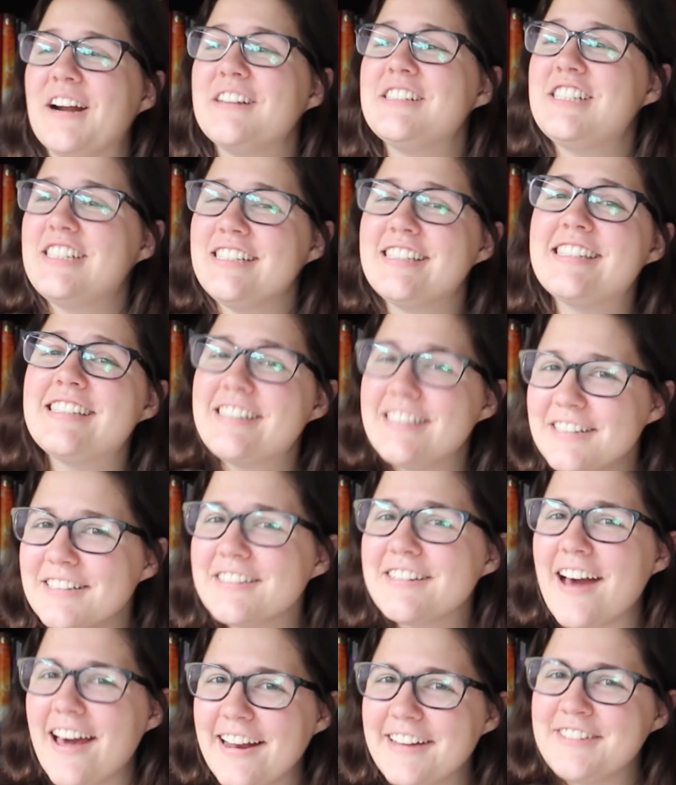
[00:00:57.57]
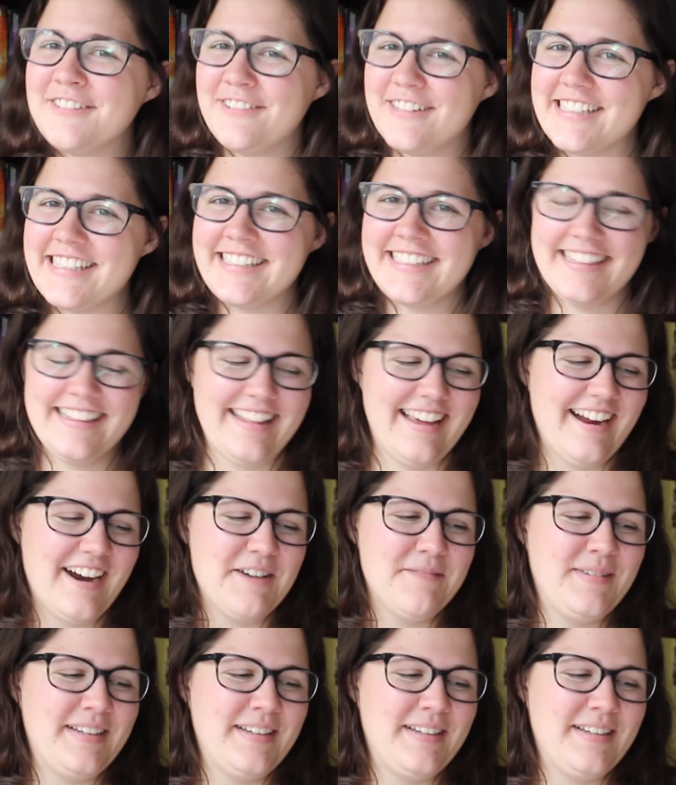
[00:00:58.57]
She still got a twist in there